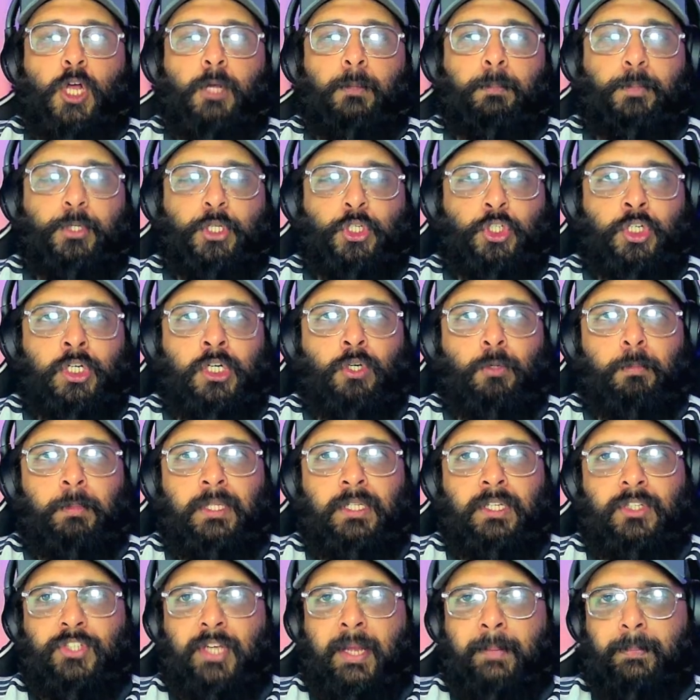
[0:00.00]
position to be in
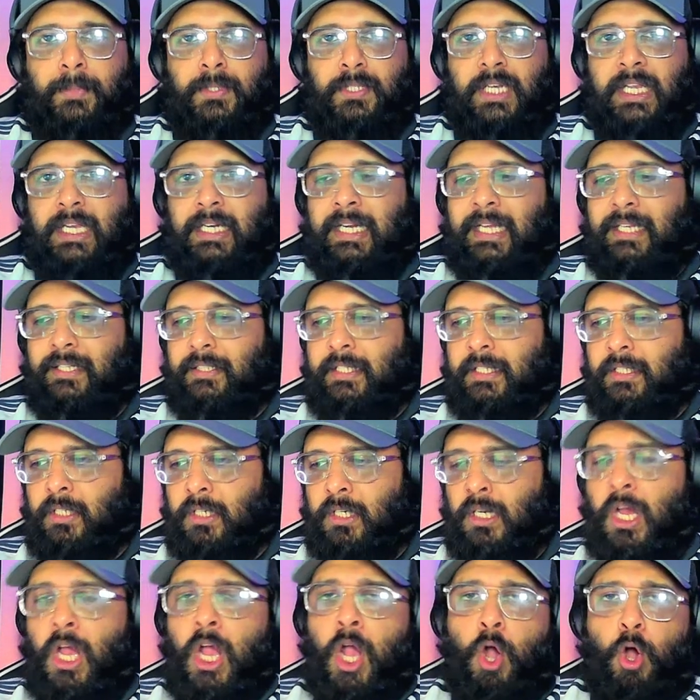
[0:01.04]
the Champions League next
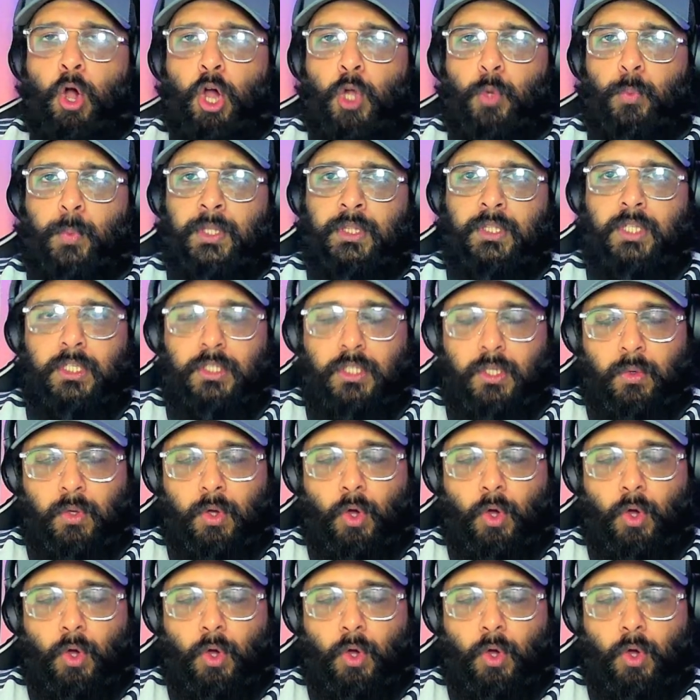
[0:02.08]
season, or win the